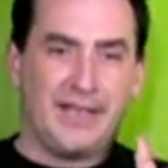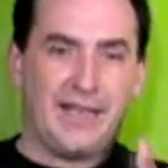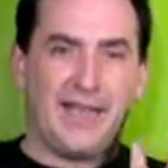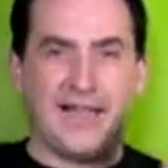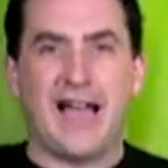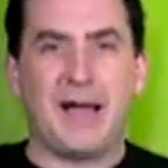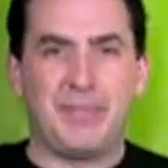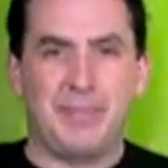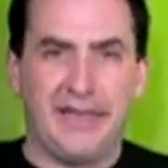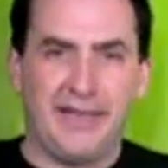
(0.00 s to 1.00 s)
a
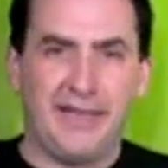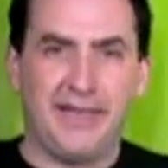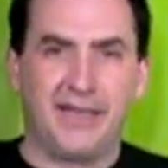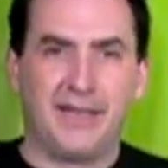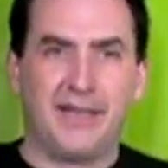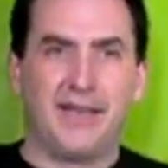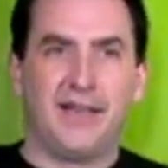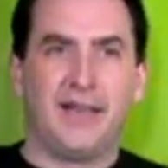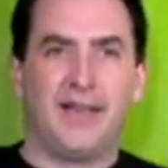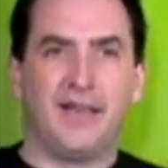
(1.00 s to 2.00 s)
copy
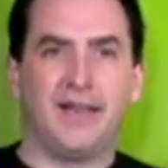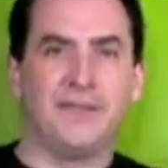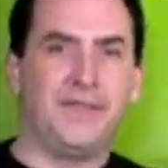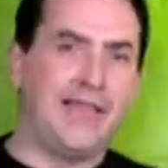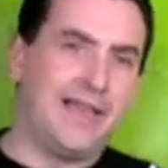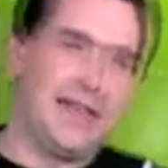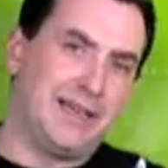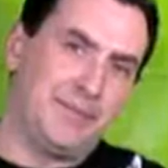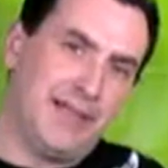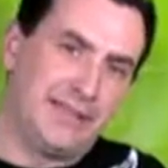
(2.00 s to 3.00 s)
of the
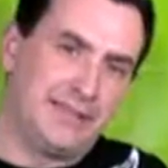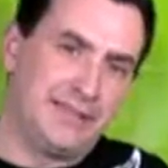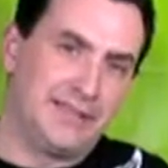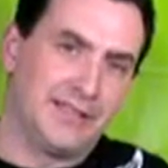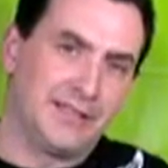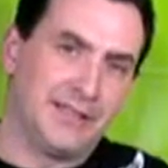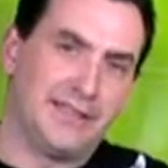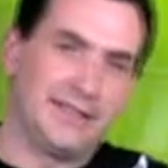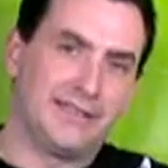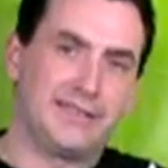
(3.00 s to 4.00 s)
animated
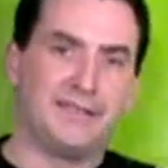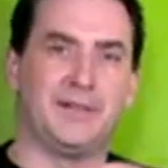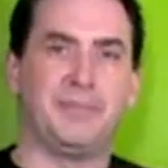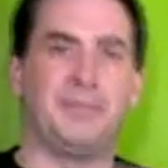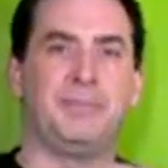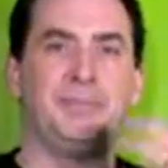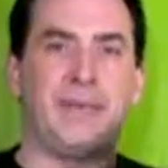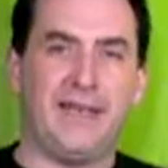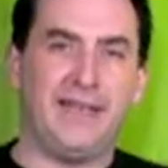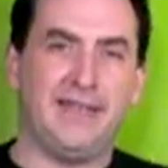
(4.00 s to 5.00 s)
series.
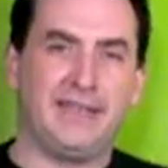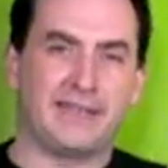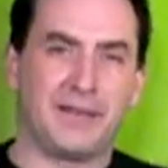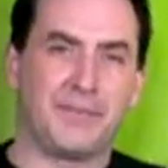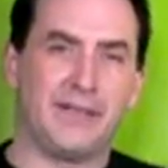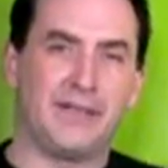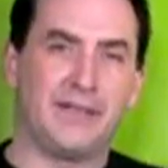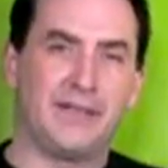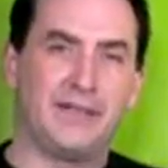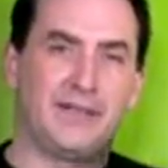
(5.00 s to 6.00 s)
Be
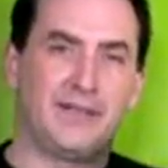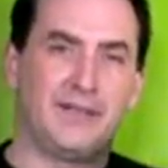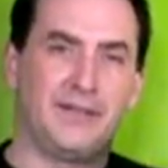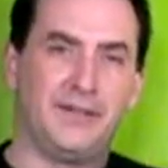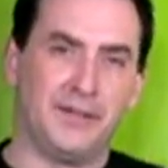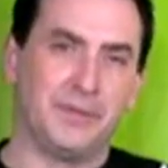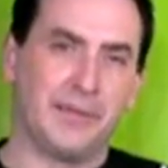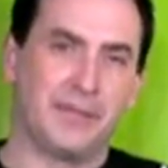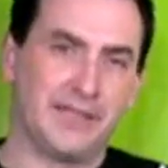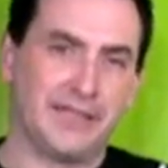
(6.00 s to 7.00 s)
something new
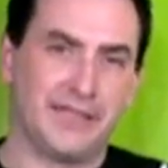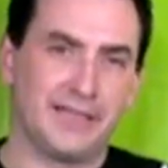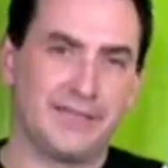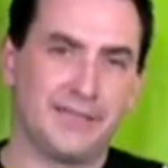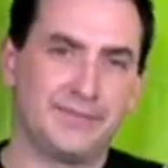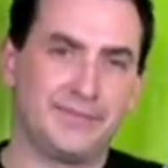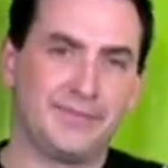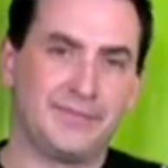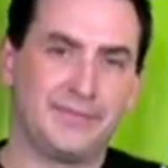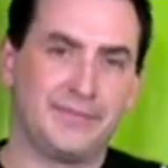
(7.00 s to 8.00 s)
with the Tick.
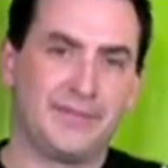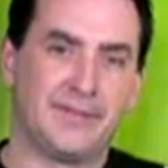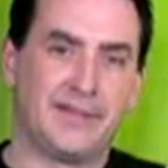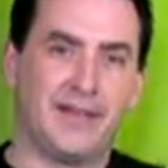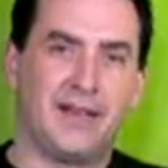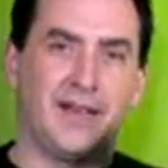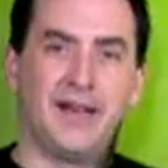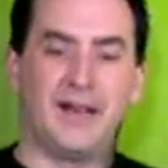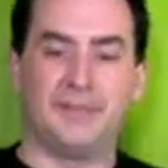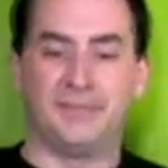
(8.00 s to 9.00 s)

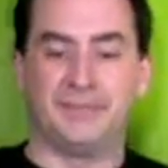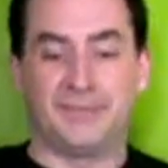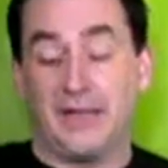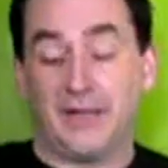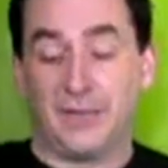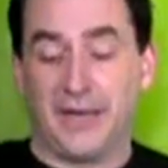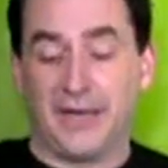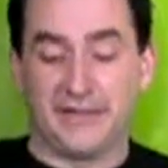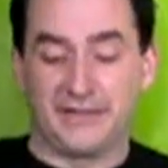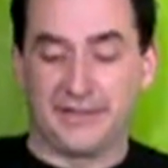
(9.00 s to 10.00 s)
Um,
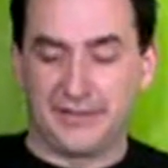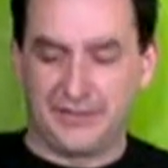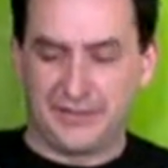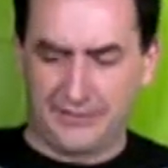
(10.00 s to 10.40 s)
otherwise, it's